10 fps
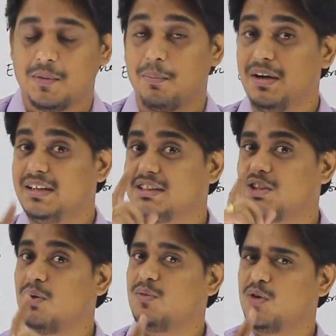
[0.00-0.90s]
But this
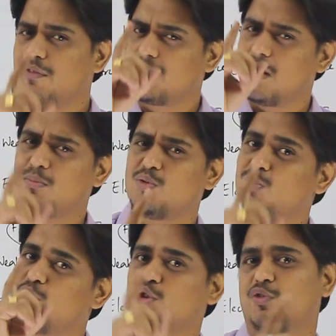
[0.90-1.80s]
doubt would have come to
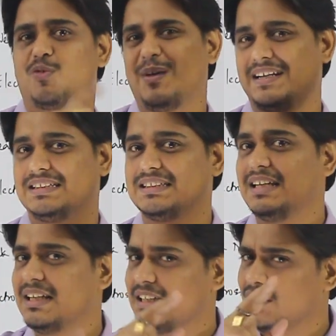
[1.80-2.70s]
most of your minds.
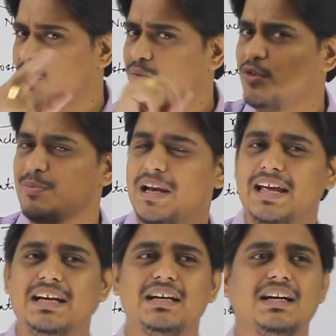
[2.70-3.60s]
Doubt would be
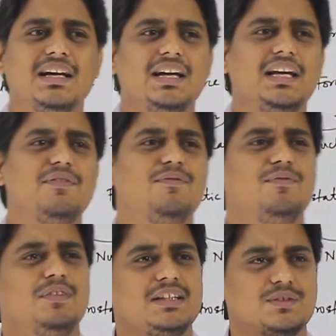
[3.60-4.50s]
like, if
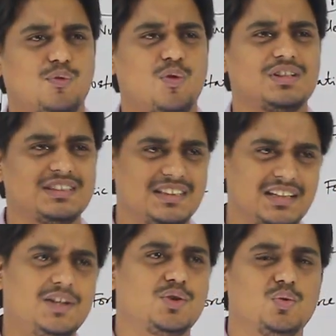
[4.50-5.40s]
this force is
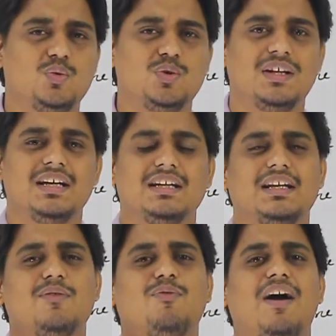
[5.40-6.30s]
really true,
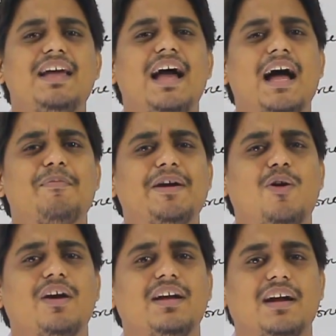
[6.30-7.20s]
then why am I
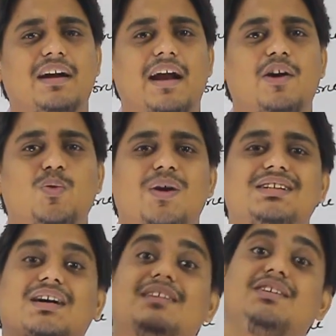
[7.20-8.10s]
not getting attracted
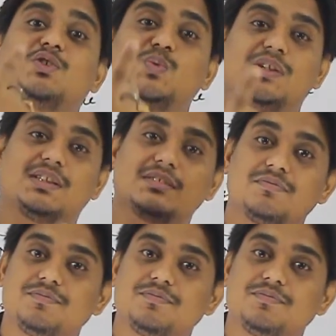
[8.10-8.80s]
towards other student?